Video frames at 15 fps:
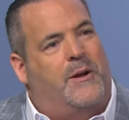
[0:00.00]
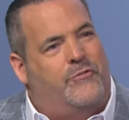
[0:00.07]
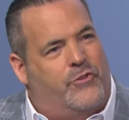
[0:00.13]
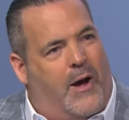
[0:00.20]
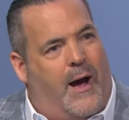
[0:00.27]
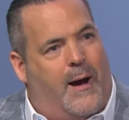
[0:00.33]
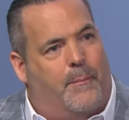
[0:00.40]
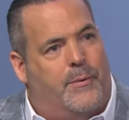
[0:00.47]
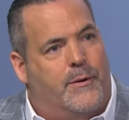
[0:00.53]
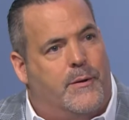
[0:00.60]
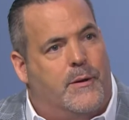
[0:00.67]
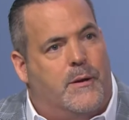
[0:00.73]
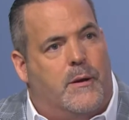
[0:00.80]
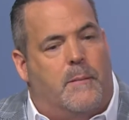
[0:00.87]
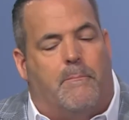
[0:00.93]
job.
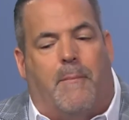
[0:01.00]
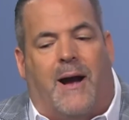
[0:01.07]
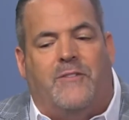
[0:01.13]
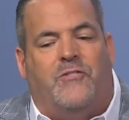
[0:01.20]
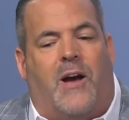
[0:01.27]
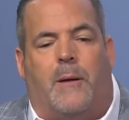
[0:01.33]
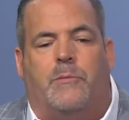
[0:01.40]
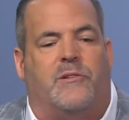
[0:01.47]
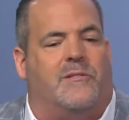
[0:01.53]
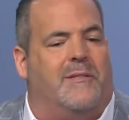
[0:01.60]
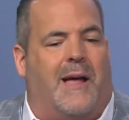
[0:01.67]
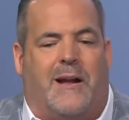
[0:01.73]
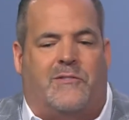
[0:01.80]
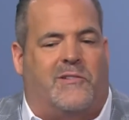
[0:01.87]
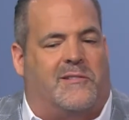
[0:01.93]
My job is
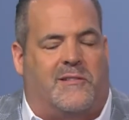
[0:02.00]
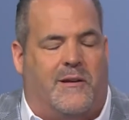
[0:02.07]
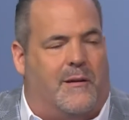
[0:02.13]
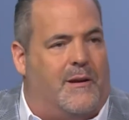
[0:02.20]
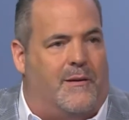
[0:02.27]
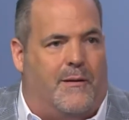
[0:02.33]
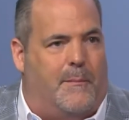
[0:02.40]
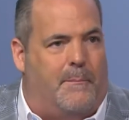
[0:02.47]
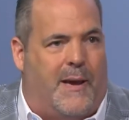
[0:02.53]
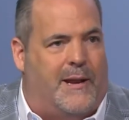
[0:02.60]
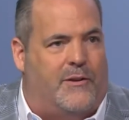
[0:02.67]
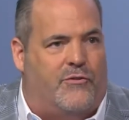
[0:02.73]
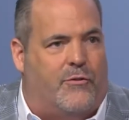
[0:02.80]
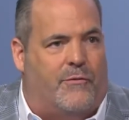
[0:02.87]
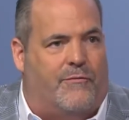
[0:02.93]
not just to
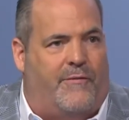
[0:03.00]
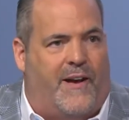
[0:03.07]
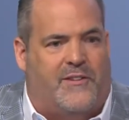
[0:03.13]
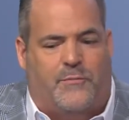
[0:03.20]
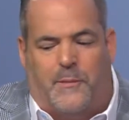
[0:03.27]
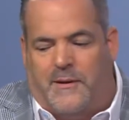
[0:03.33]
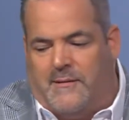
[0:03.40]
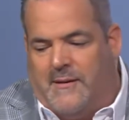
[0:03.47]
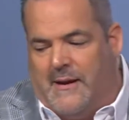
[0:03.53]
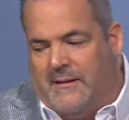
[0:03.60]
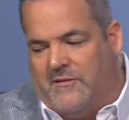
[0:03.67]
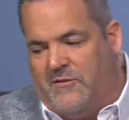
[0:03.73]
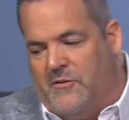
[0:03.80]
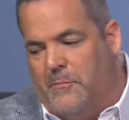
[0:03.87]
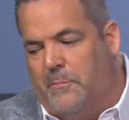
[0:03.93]
manage your investments,
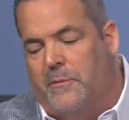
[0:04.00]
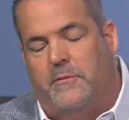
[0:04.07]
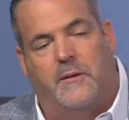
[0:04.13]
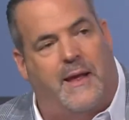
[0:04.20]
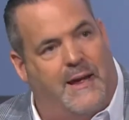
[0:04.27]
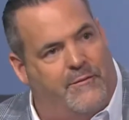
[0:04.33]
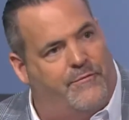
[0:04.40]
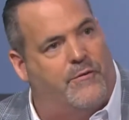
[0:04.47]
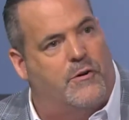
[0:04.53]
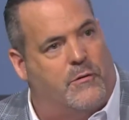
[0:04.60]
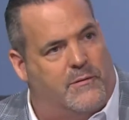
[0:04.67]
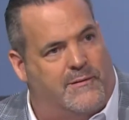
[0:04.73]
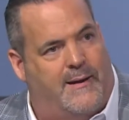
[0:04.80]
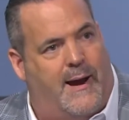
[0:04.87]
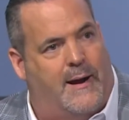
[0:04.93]
it's to plan for your
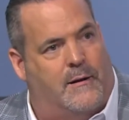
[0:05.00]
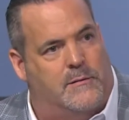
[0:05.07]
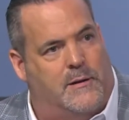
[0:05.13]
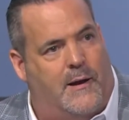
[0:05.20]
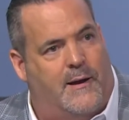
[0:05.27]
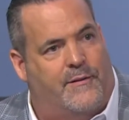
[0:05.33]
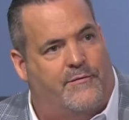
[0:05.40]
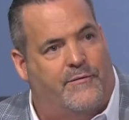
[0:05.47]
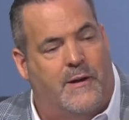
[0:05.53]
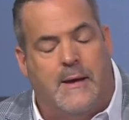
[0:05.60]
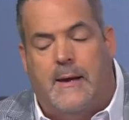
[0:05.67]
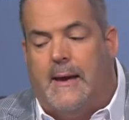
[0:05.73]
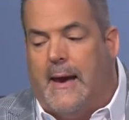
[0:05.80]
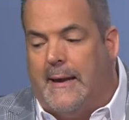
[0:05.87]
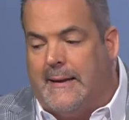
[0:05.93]
entire life.
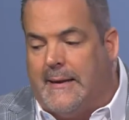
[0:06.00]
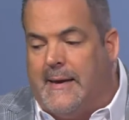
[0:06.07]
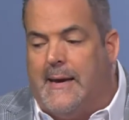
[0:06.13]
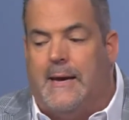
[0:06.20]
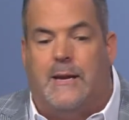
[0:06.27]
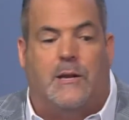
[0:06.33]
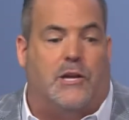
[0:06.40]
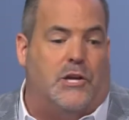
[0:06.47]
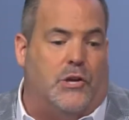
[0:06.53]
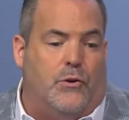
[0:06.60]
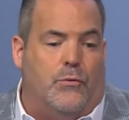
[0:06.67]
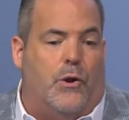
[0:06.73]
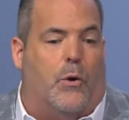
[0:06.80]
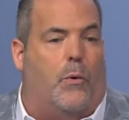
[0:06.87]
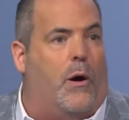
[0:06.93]
And again,
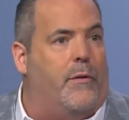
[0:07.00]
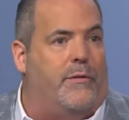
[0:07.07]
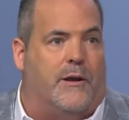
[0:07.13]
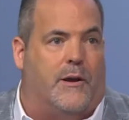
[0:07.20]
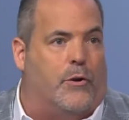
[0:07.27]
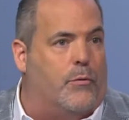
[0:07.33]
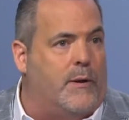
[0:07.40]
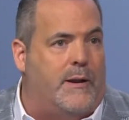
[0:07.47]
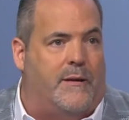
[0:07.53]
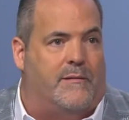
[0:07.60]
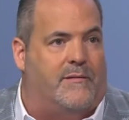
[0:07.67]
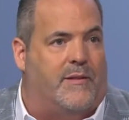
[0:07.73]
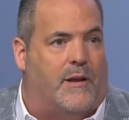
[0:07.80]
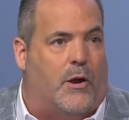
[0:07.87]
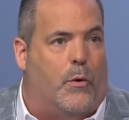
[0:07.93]
you know all the
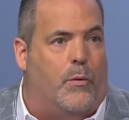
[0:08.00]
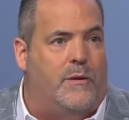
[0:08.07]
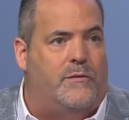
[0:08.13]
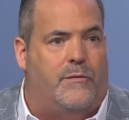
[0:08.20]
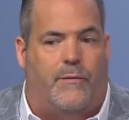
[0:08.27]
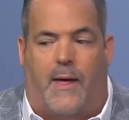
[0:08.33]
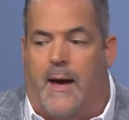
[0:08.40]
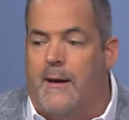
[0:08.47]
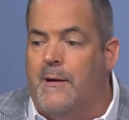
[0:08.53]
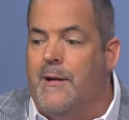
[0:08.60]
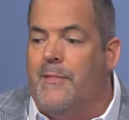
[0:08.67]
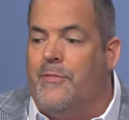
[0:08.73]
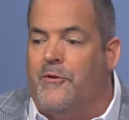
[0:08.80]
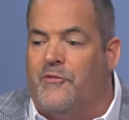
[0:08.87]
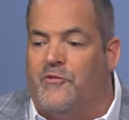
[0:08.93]
ingredients that go into that.
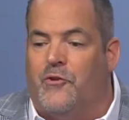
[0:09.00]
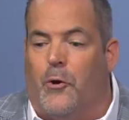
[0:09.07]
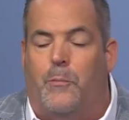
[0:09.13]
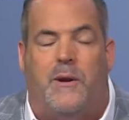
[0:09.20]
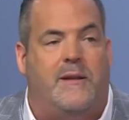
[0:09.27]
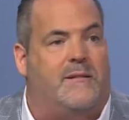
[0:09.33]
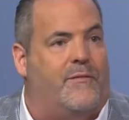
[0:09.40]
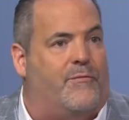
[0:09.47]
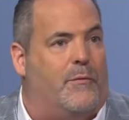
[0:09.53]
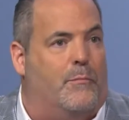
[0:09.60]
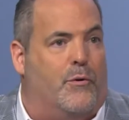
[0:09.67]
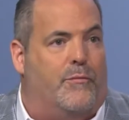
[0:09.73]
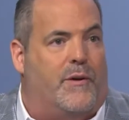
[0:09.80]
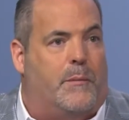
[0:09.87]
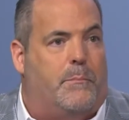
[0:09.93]
There's so many different
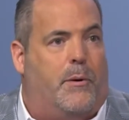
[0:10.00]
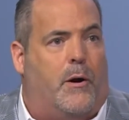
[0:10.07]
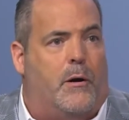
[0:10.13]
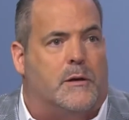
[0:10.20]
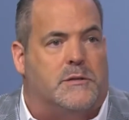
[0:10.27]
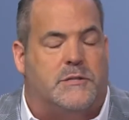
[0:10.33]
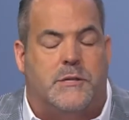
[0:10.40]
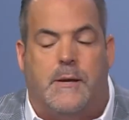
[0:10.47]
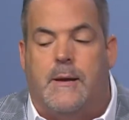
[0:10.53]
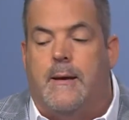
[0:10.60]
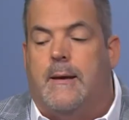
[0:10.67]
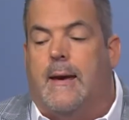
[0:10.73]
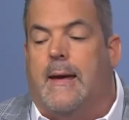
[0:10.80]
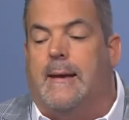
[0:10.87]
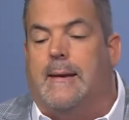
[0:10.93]
moving parts.
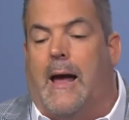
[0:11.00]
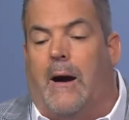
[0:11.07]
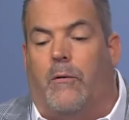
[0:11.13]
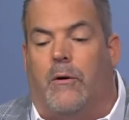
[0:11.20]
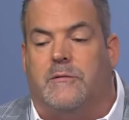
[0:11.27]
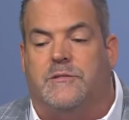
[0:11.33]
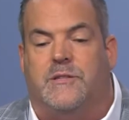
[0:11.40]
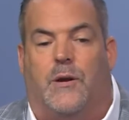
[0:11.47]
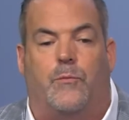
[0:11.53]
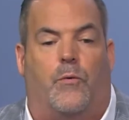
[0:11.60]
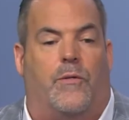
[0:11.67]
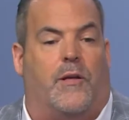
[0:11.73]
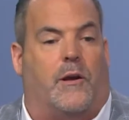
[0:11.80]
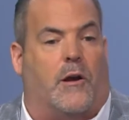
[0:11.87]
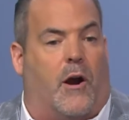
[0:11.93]
And now all of a sudden when
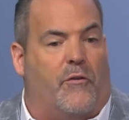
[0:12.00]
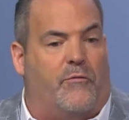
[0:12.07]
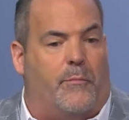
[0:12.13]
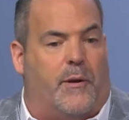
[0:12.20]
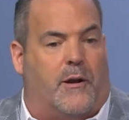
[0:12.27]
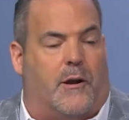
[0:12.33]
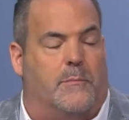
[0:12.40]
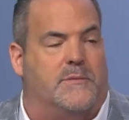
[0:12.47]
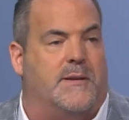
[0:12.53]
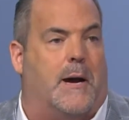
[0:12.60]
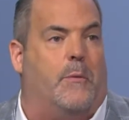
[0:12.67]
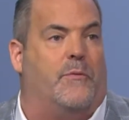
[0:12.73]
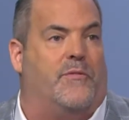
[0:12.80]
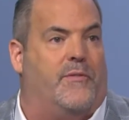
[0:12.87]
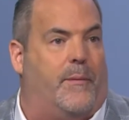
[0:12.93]
the government comes
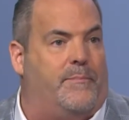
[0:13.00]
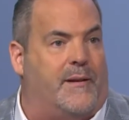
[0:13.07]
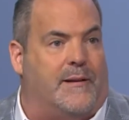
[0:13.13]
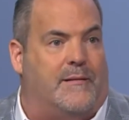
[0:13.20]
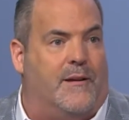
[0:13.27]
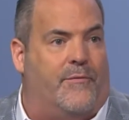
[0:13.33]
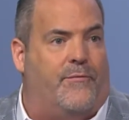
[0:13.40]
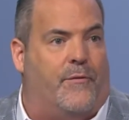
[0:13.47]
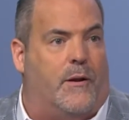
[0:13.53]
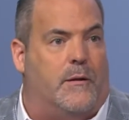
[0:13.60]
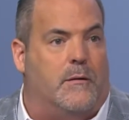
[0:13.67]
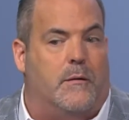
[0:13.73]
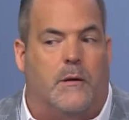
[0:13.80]
out with something different,